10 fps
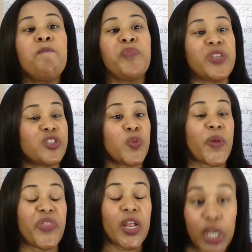this is what
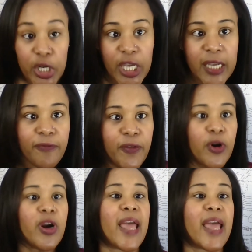they're looking for,